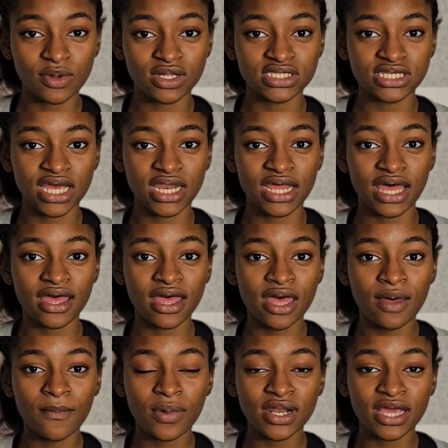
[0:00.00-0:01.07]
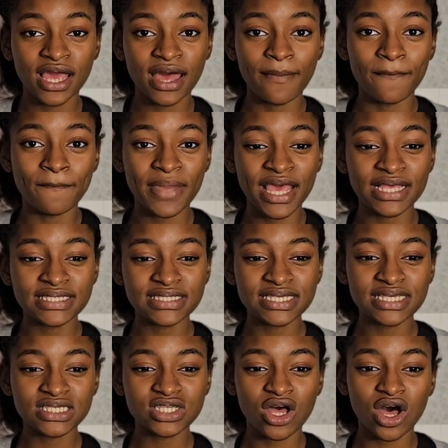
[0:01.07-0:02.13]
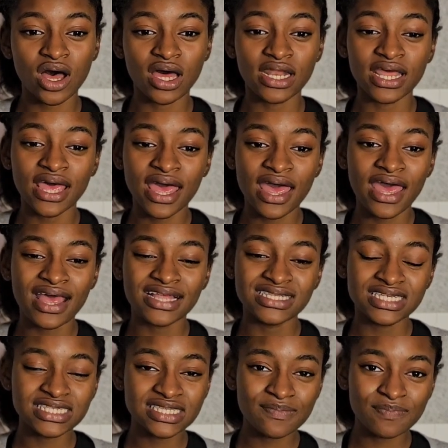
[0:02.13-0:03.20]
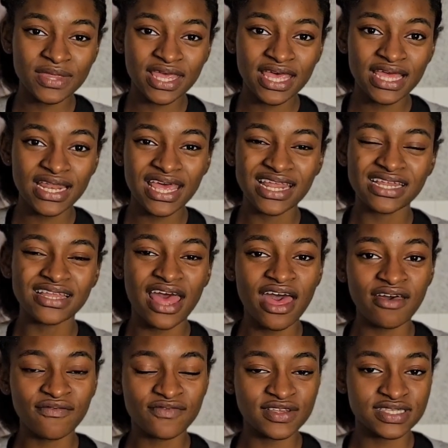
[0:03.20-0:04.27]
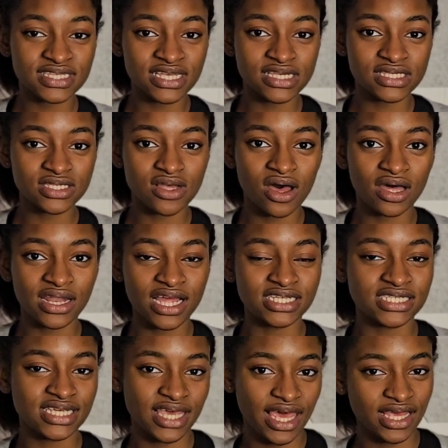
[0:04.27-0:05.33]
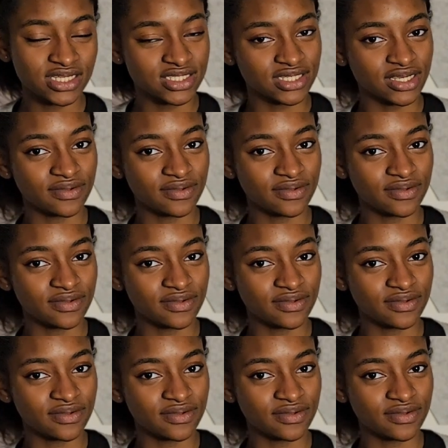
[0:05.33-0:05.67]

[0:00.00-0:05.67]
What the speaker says: in China putting a basis on discipline and an emphasis on education.